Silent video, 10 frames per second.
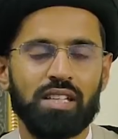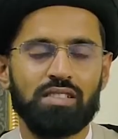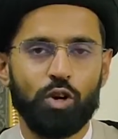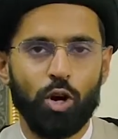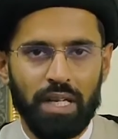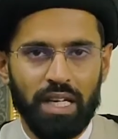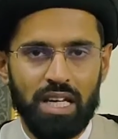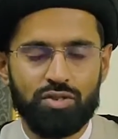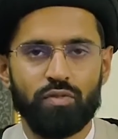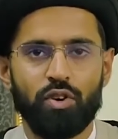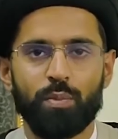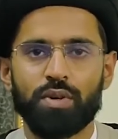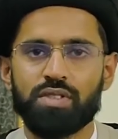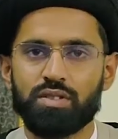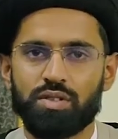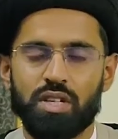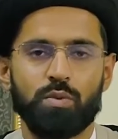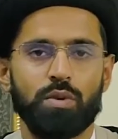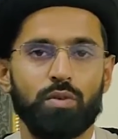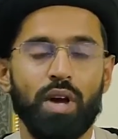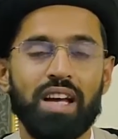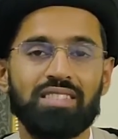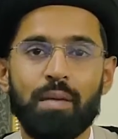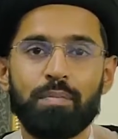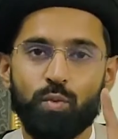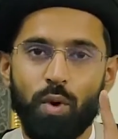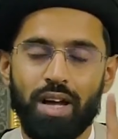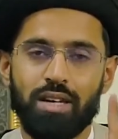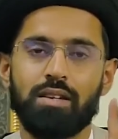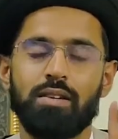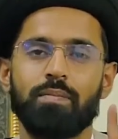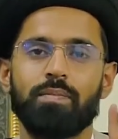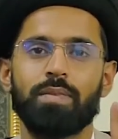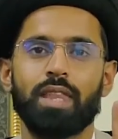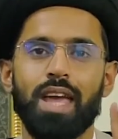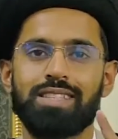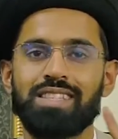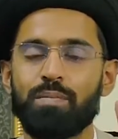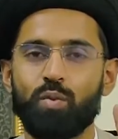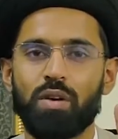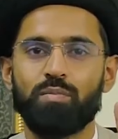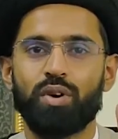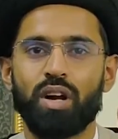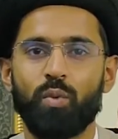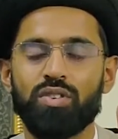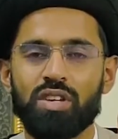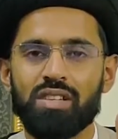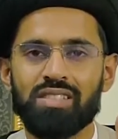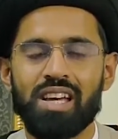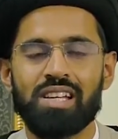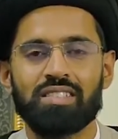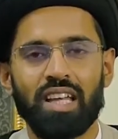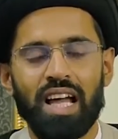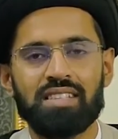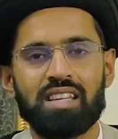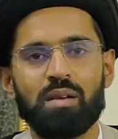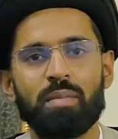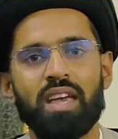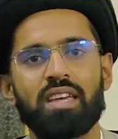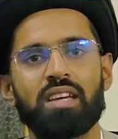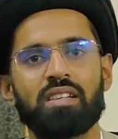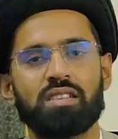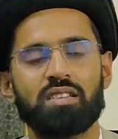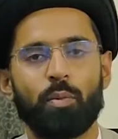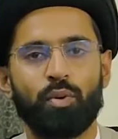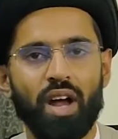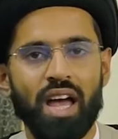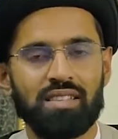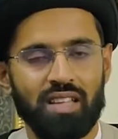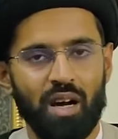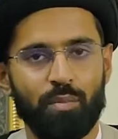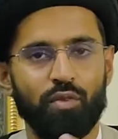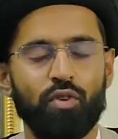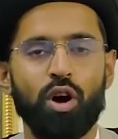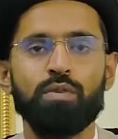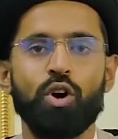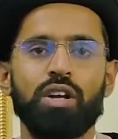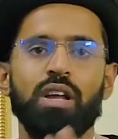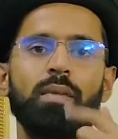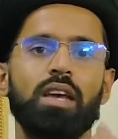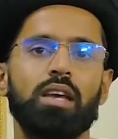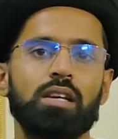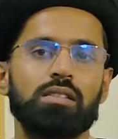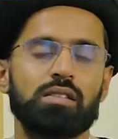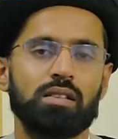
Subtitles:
it's obligatory for a person to take wudu, except one. except one prayer, which is Salatil Mayyit, the prayers that are performed on a Mayyit,